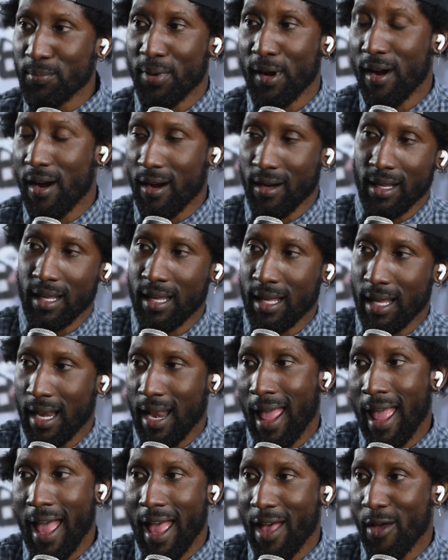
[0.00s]
party and
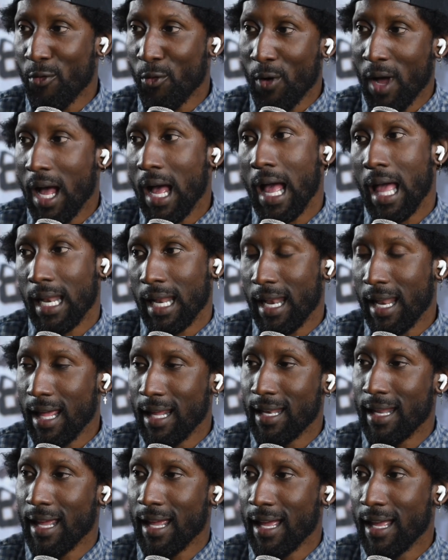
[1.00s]
they have wine and they
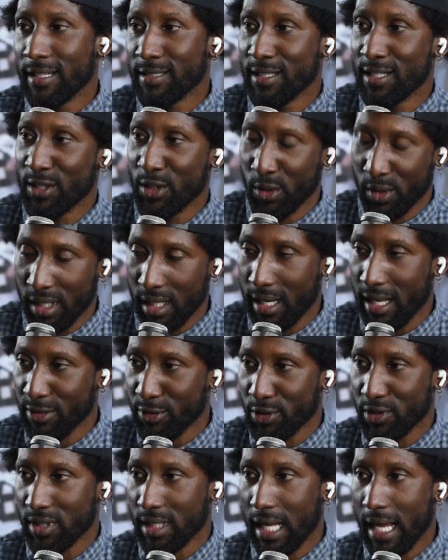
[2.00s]
dance and do the
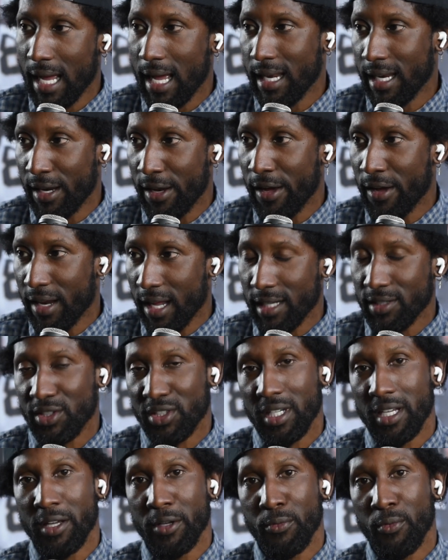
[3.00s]
electric slide and all that
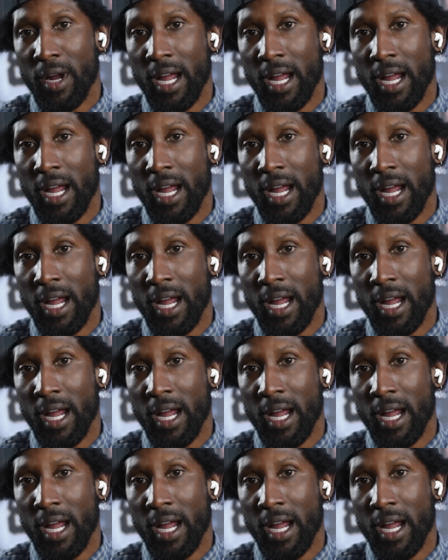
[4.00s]
shit,